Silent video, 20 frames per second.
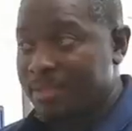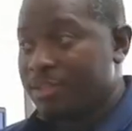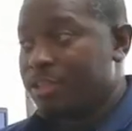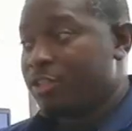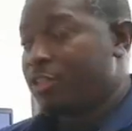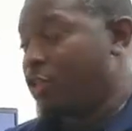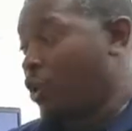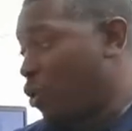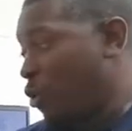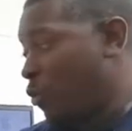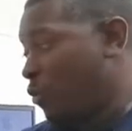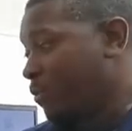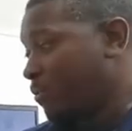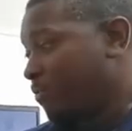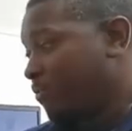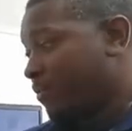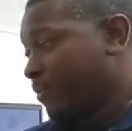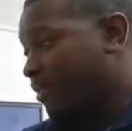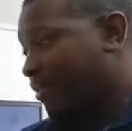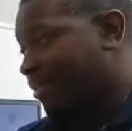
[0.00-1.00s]

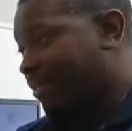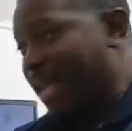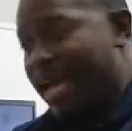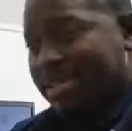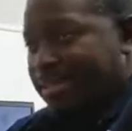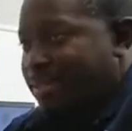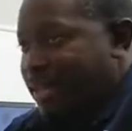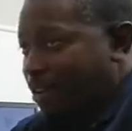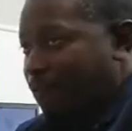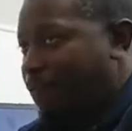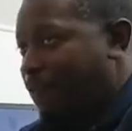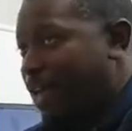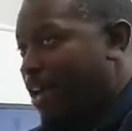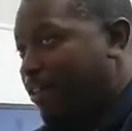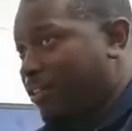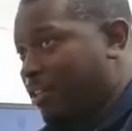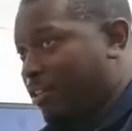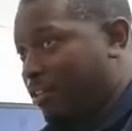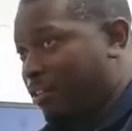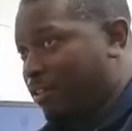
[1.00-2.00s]
So that's not
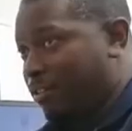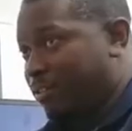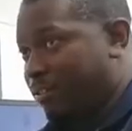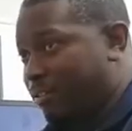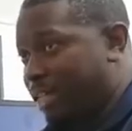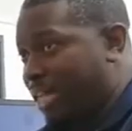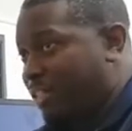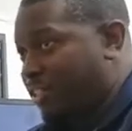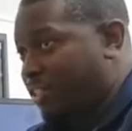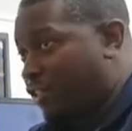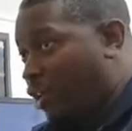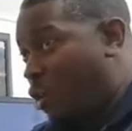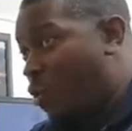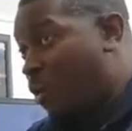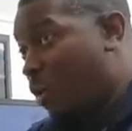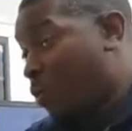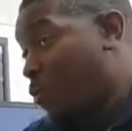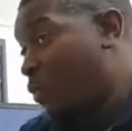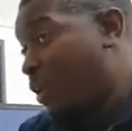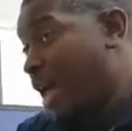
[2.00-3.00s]
failure though. That's
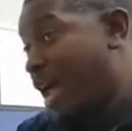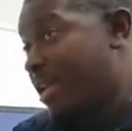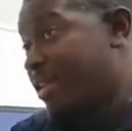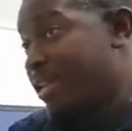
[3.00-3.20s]
knowing what I